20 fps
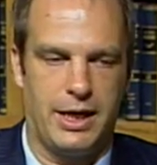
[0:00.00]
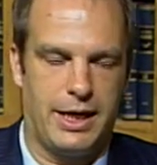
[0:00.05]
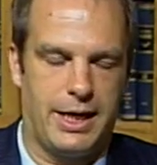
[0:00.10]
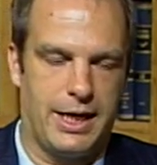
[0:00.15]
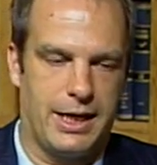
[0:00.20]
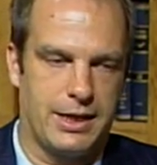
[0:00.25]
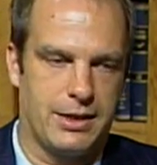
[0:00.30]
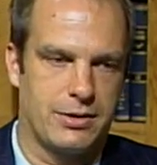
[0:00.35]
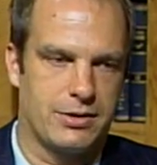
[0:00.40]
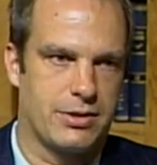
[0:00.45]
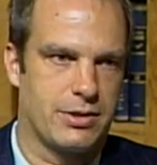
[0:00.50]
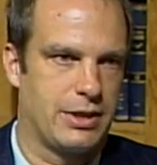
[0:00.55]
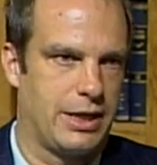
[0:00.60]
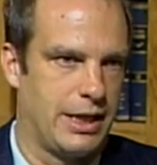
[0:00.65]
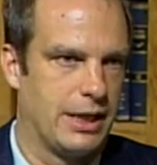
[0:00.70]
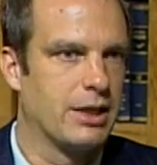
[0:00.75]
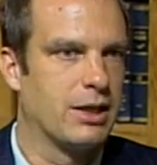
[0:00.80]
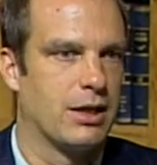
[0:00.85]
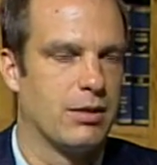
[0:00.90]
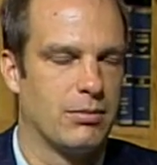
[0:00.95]
and
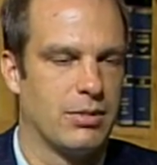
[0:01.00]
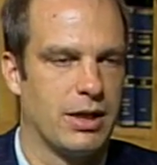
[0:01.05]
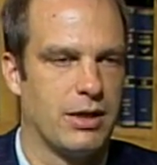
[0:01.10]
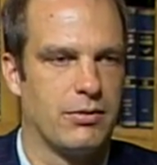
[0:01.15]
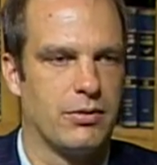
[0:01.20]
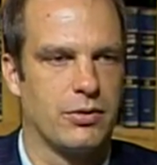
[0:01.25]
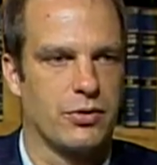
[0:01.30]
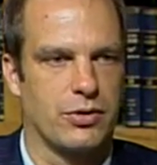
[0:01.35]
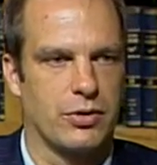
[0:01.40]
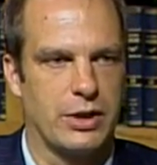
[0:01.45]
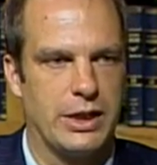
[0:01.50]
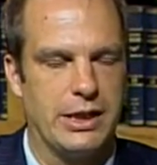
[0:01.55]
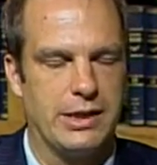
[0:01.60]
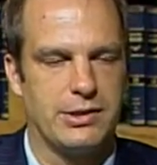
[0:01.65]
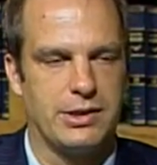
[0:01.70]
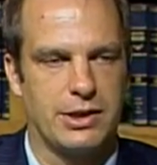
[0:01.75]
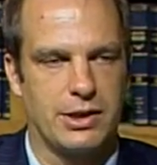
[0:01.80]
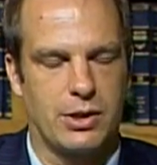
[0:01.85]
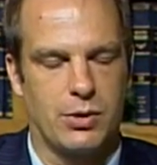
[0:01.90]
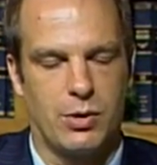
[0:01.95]
income levels are
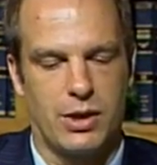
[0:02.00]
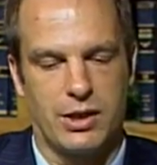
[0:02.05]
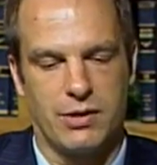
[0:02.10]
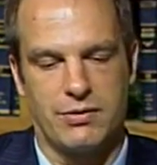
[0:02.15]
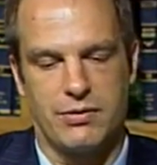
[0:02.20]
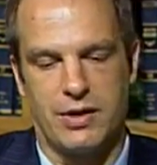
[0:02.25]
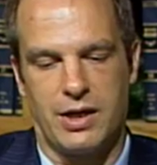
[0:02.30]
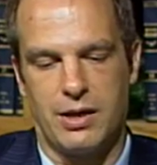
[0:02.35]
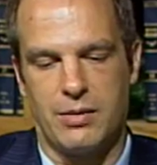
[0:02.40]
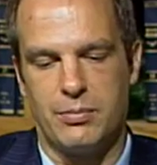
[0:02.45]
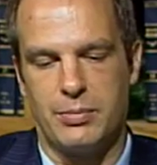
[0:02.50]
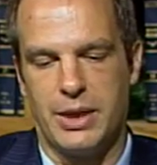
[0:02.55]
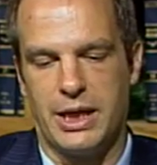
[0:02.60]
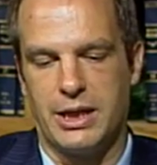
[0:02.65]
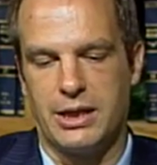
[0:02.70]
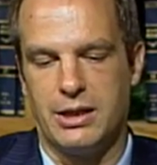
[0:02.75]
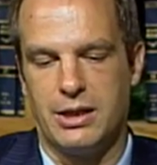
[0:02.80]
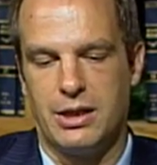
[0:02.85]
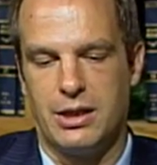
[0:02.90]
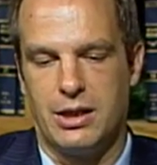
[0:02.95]
easy to quantify,
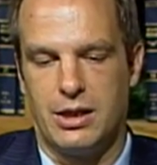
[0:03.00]
but